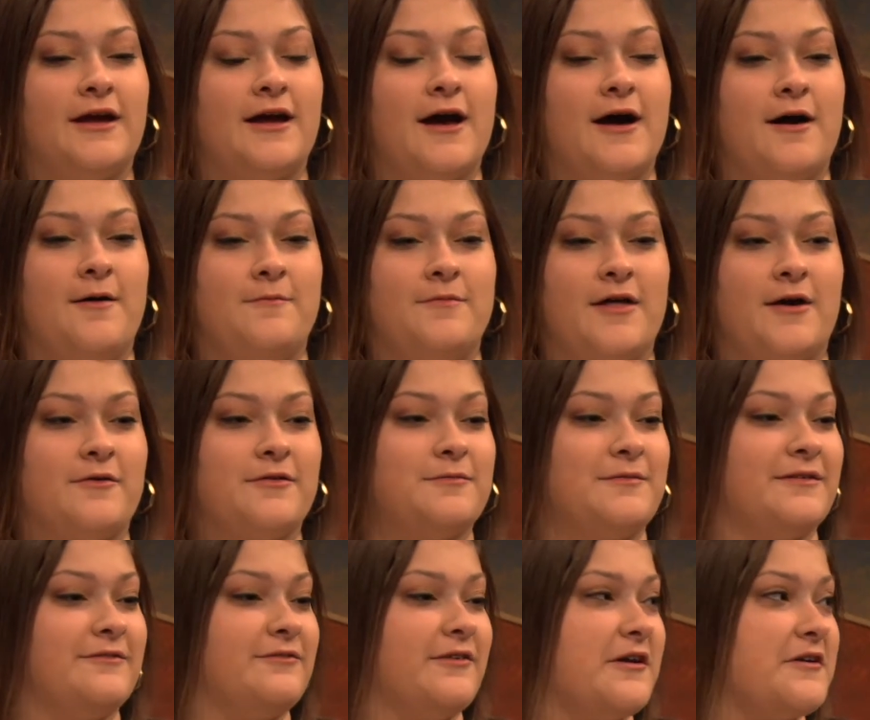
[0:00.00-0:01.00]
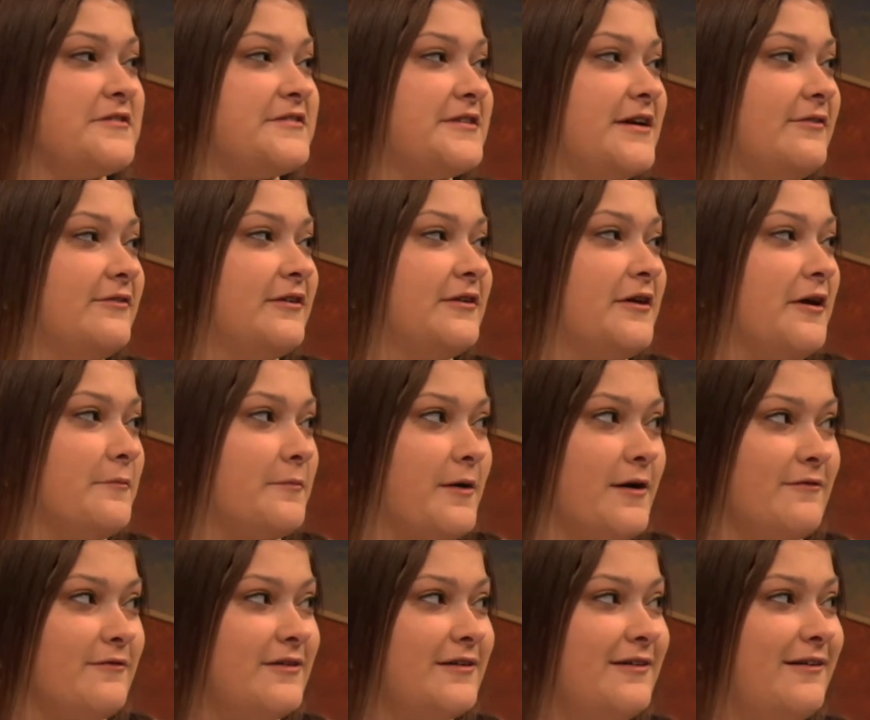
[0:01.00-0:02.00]
That was my first ever
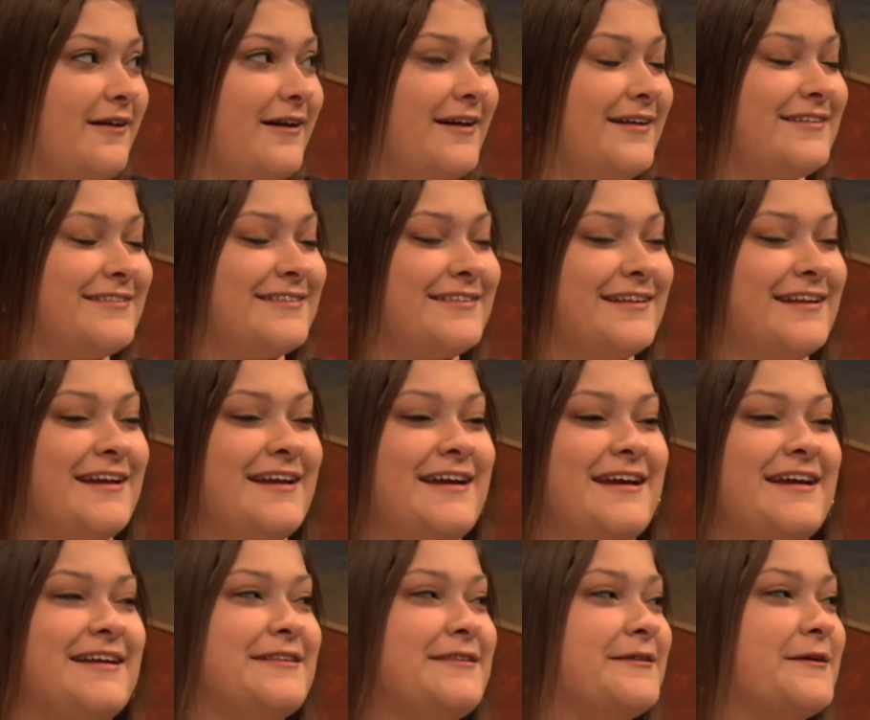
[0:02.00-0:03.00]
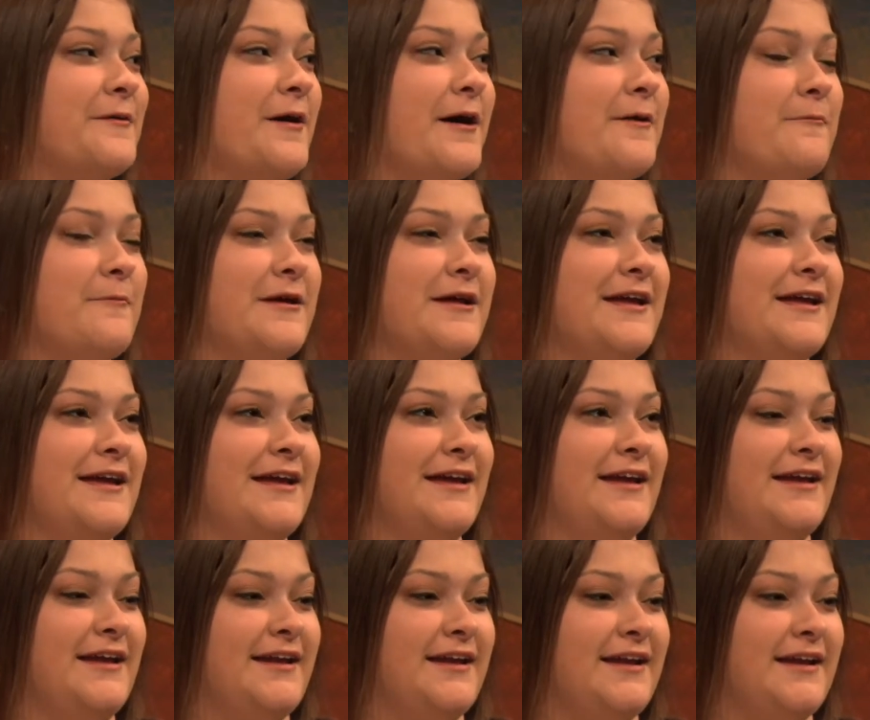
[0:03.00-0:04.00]
nonprofit class. And so
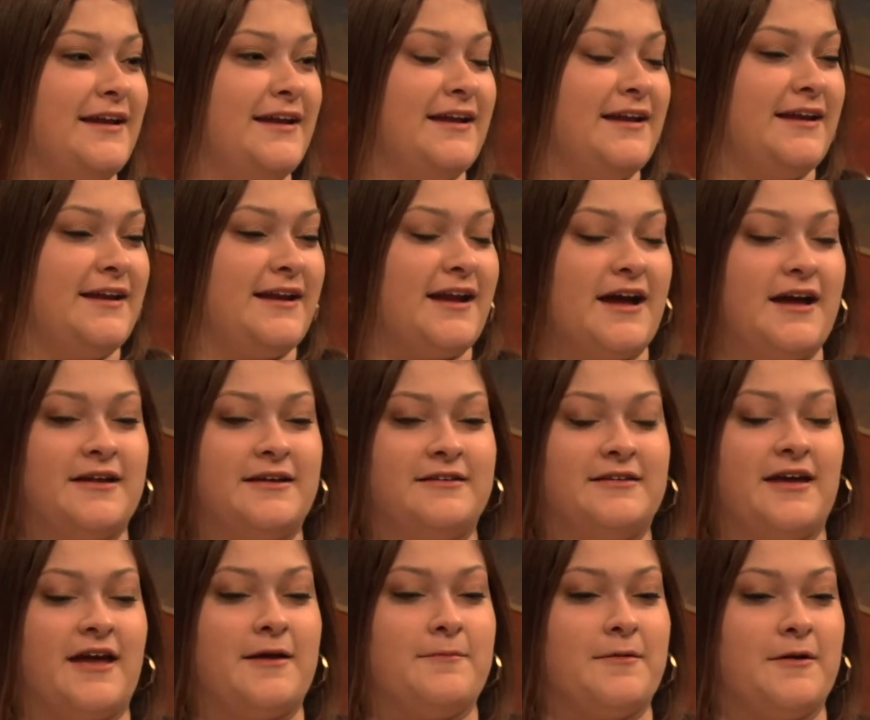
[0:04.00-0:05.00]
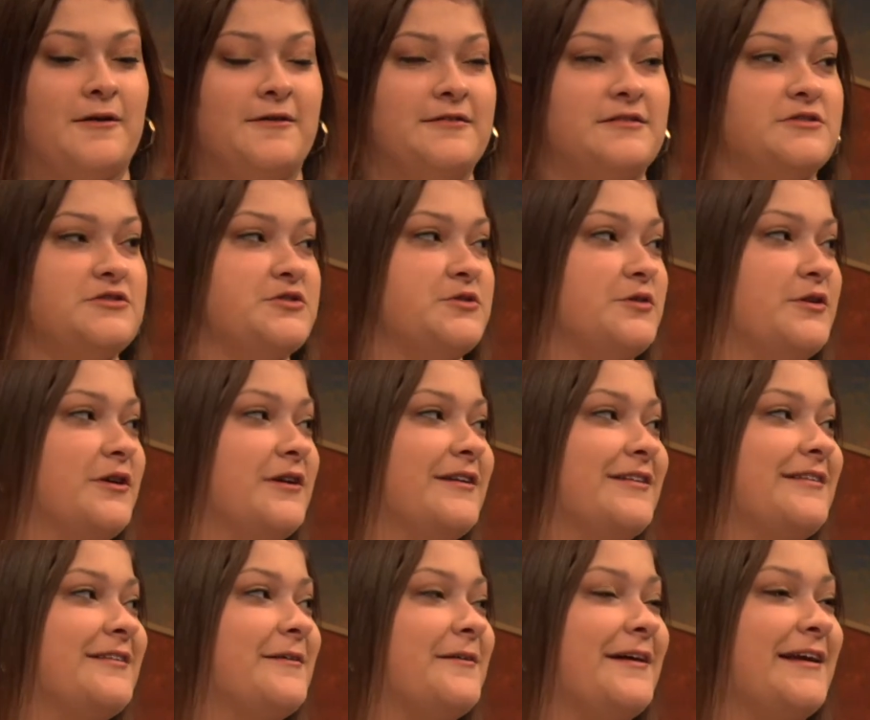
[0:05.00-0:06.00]
I came here as a junior,
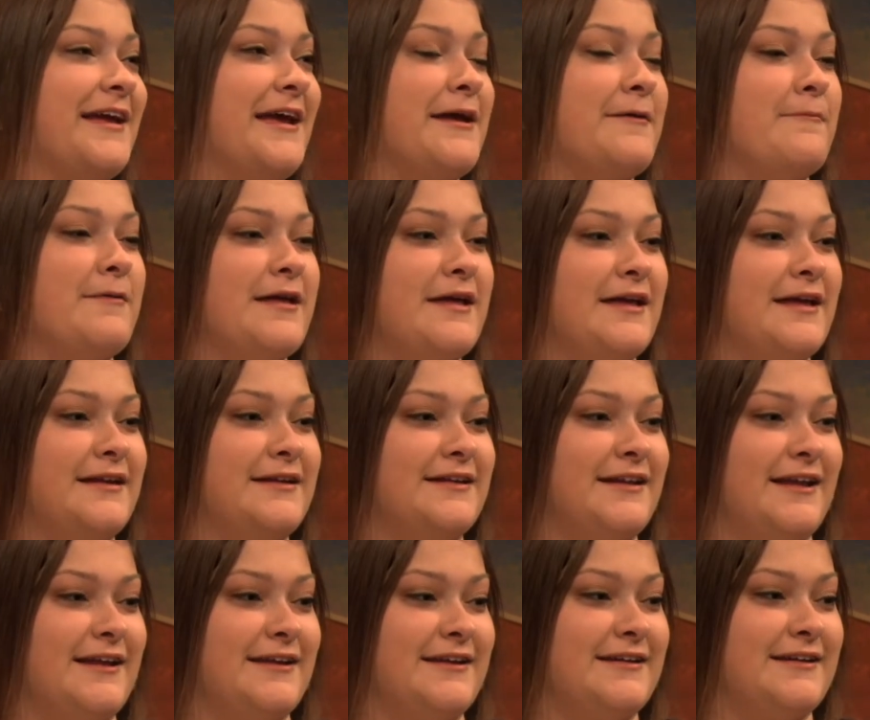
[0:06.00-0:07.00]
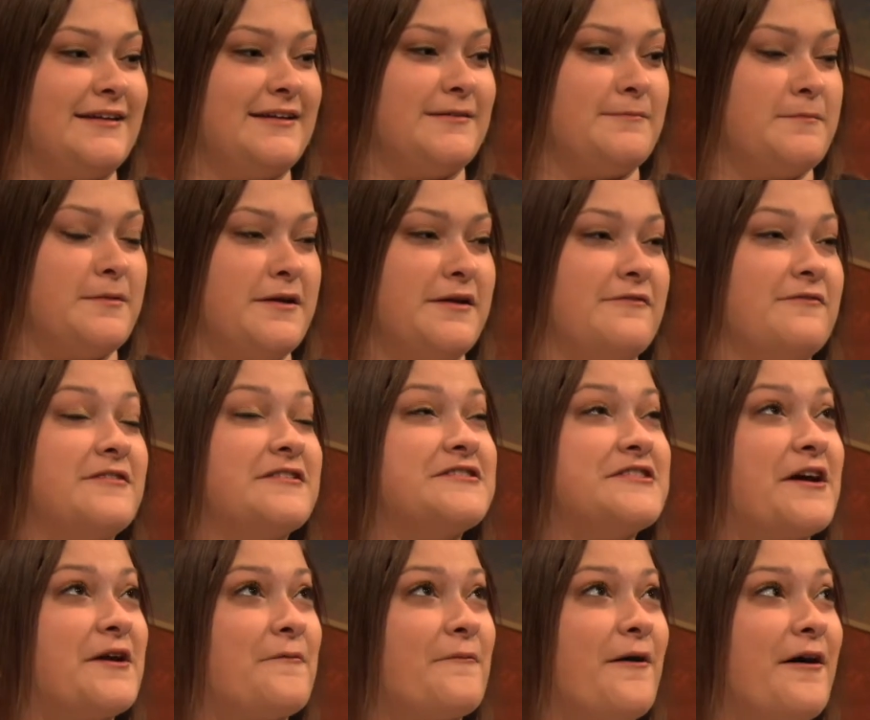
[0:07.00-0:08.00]
and so I came in like being a fish
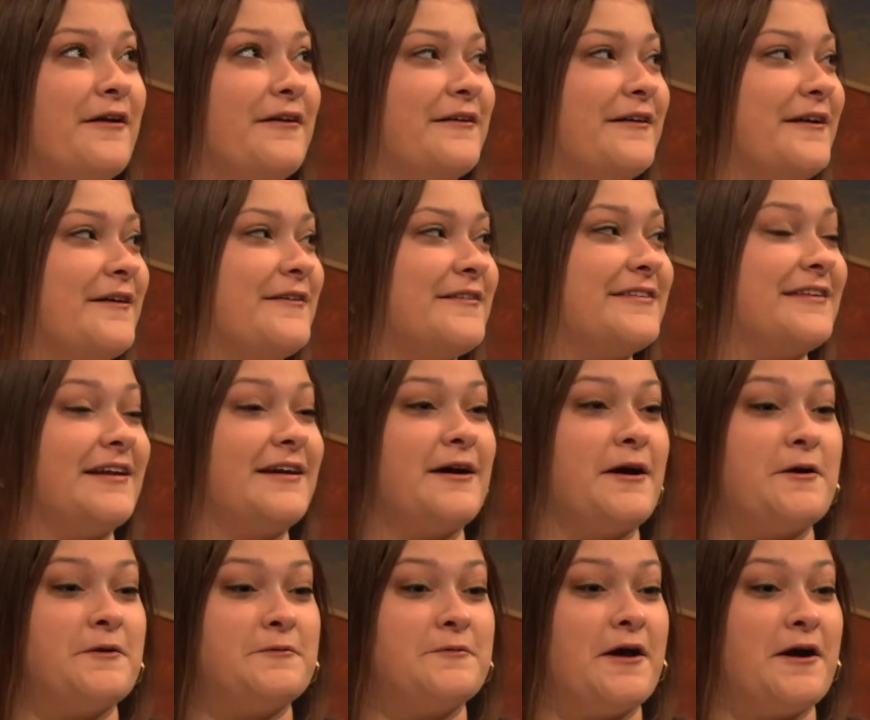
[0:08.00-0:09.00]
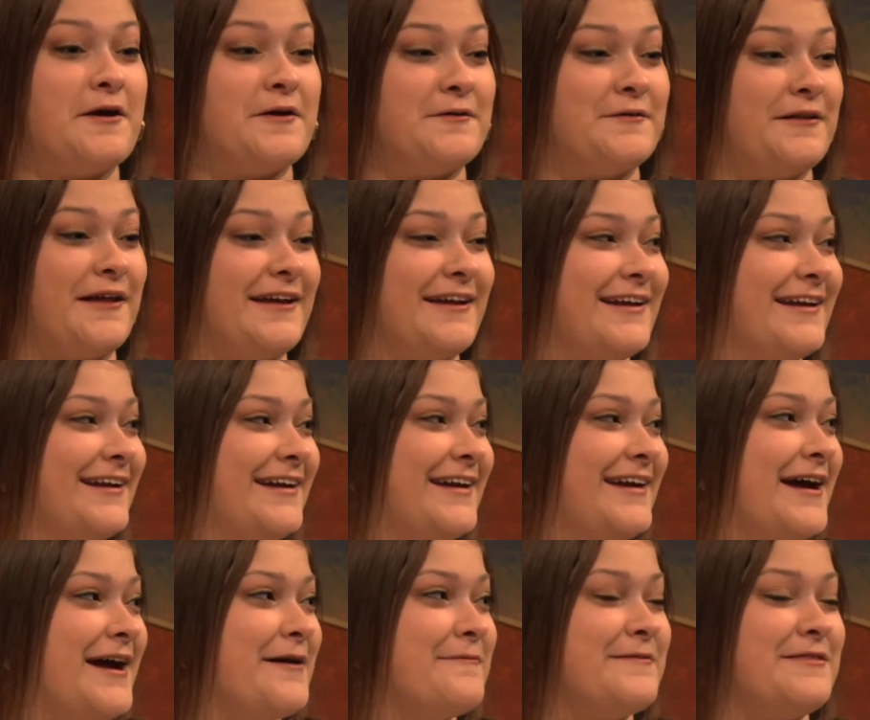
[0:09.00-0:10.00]
out of water, and I was like, oh no, like
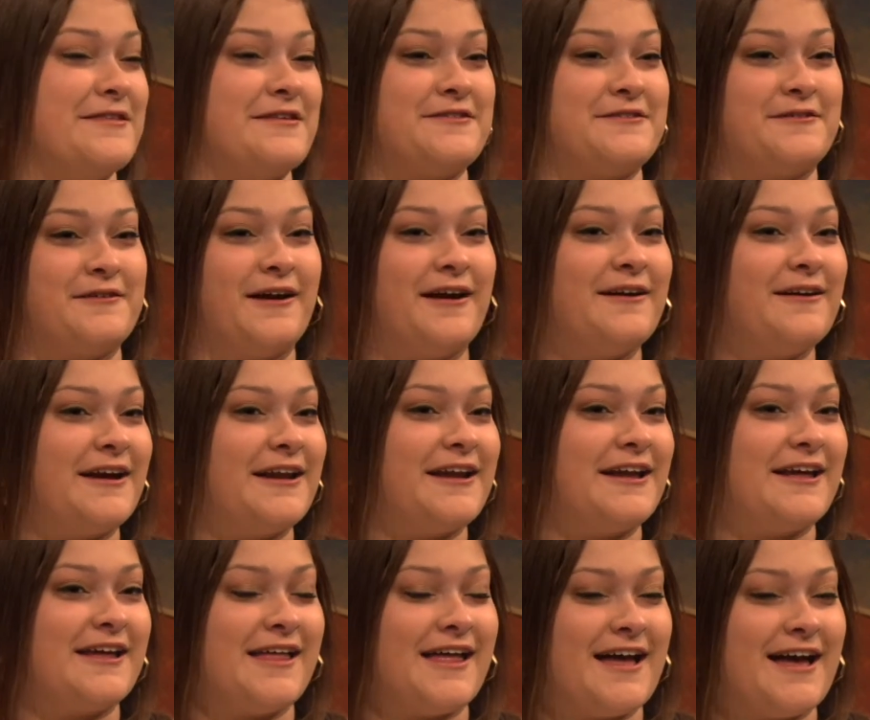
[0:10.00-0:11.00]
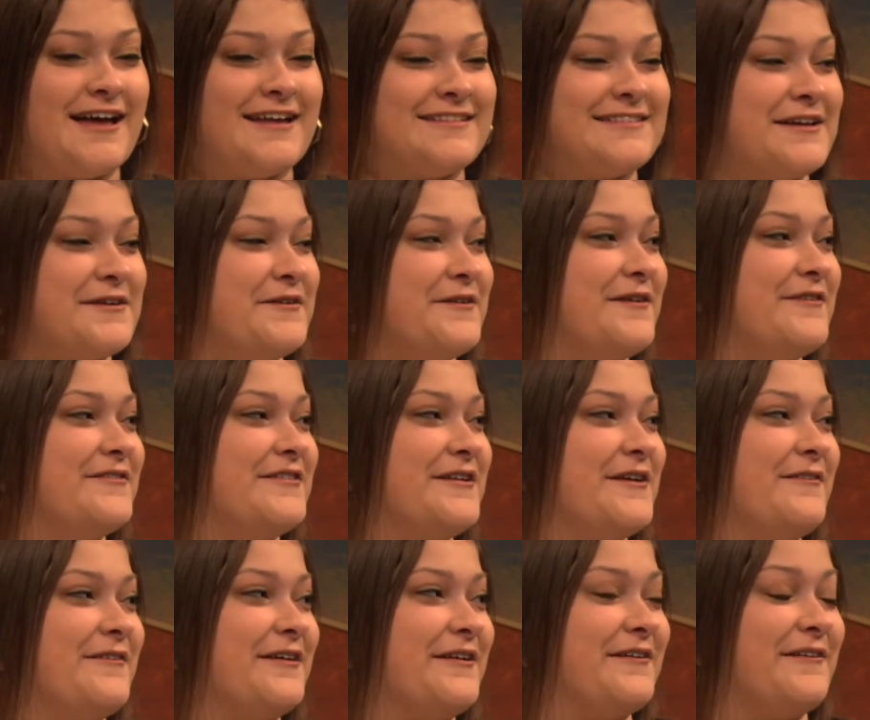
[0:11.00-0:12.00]
I'm in this grant writing class. I don't even
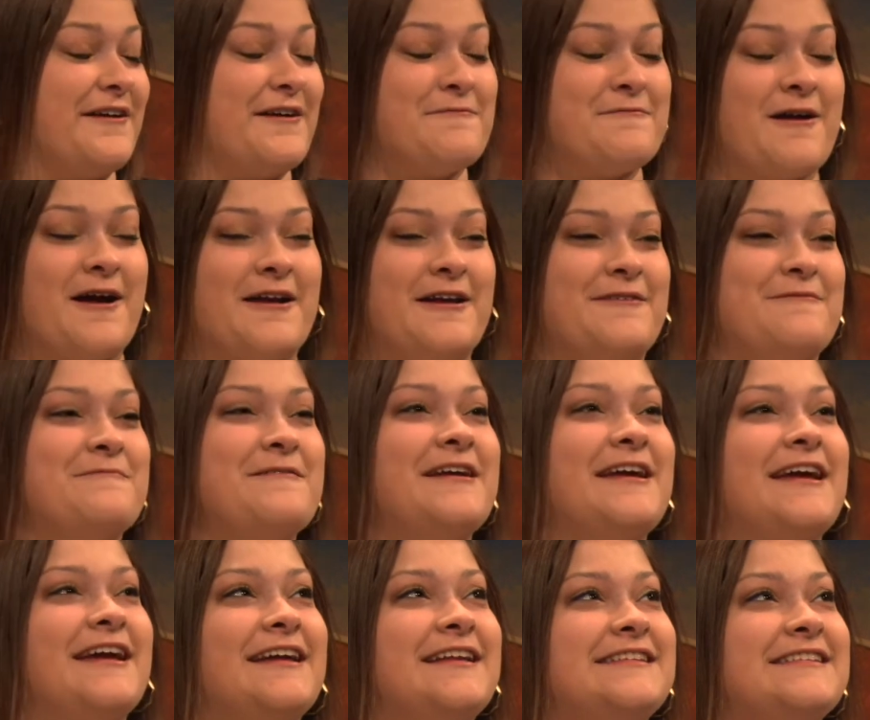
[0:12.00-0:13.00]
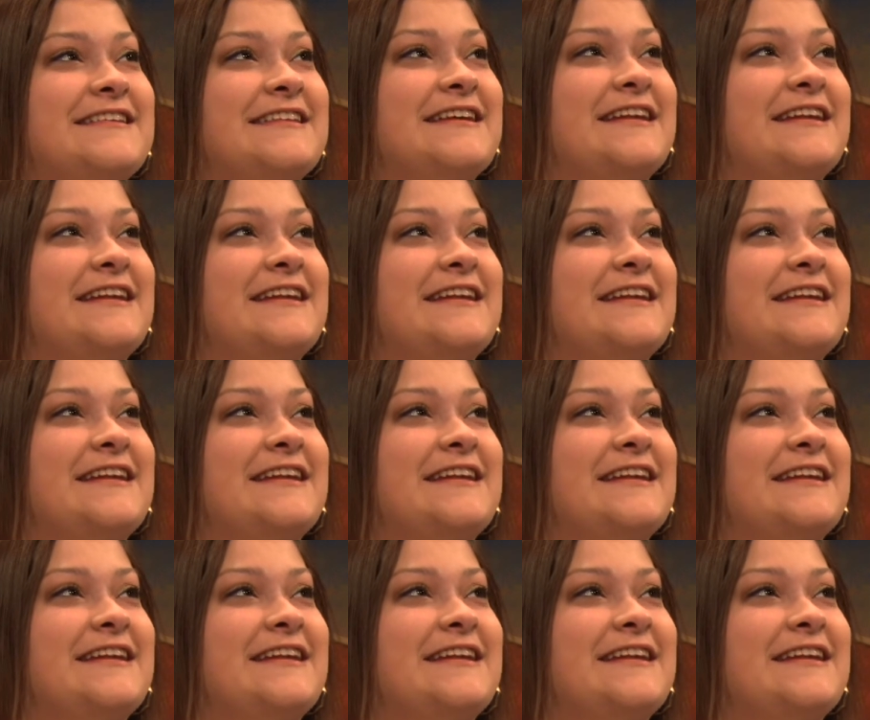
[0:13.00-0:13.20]
know what grant writing means.